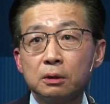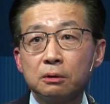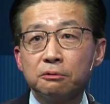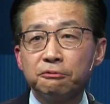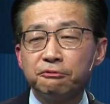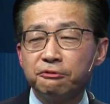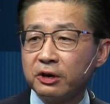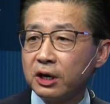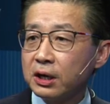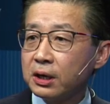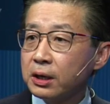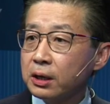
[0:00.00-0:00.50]

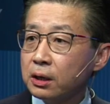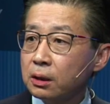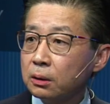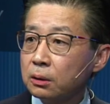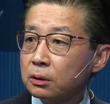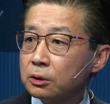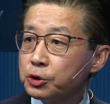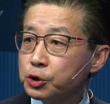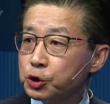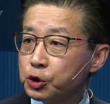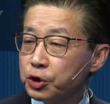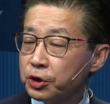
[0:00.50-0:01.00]
vile
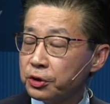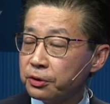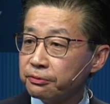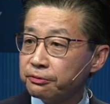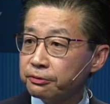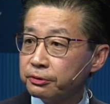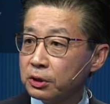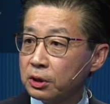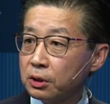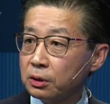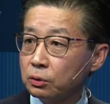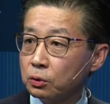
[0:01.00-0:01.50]

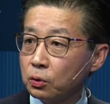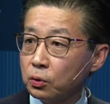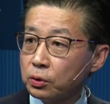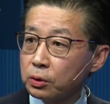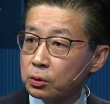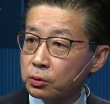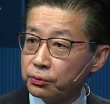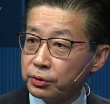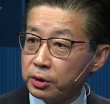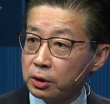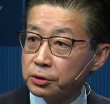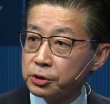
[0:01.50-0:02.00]
shift in North
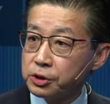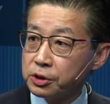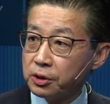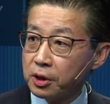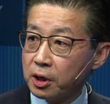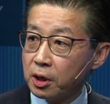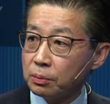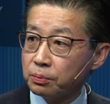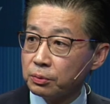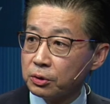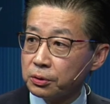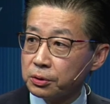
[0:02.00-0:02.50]
Korean
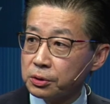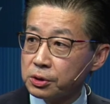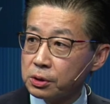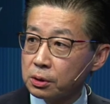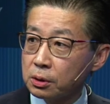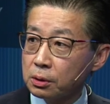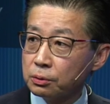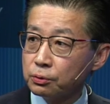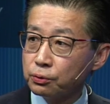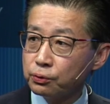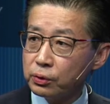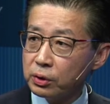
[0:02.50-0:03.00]
statements,
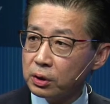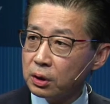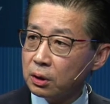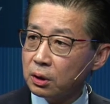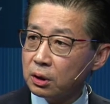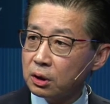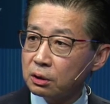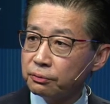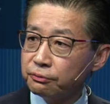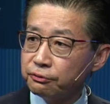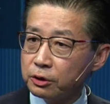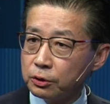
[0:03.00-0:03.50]

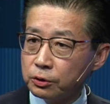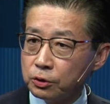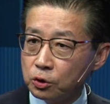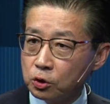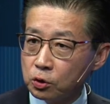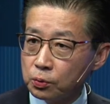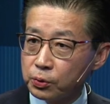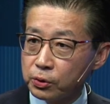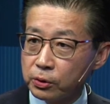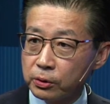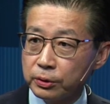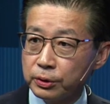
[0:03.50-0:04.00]
really
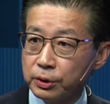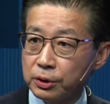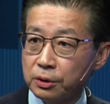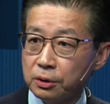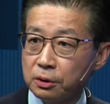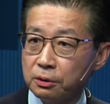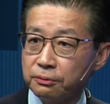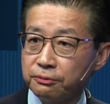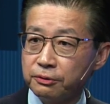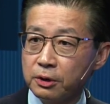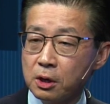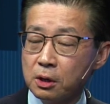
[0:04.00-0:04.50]

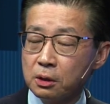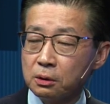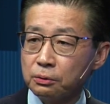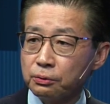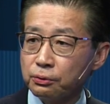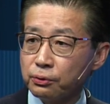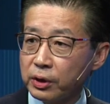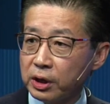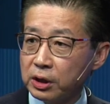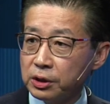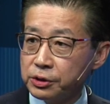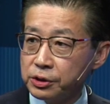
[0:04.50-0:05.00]
vituperative,
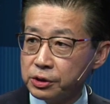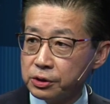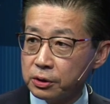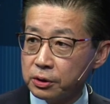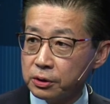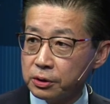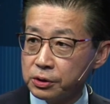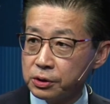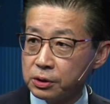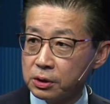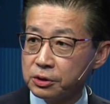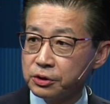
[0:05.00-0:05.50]

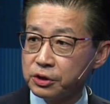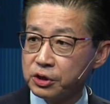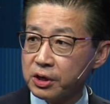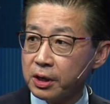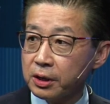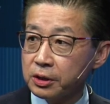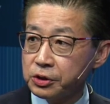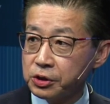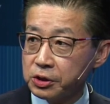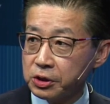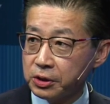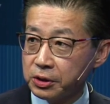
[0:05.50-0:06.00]
racist,
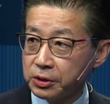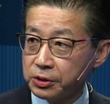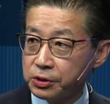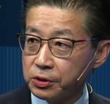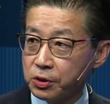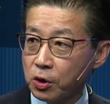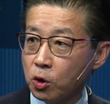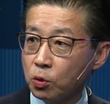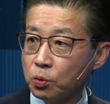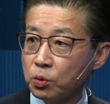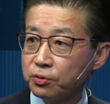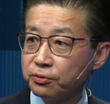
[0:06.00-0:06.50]
sexist,
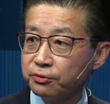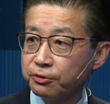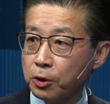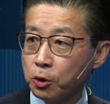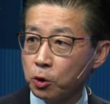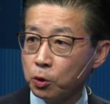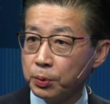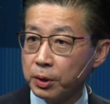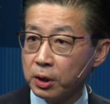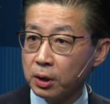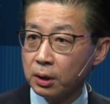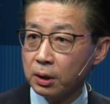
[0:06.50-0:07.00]

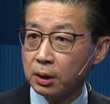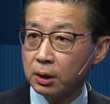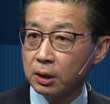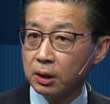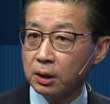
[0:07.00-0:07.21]
homophobic,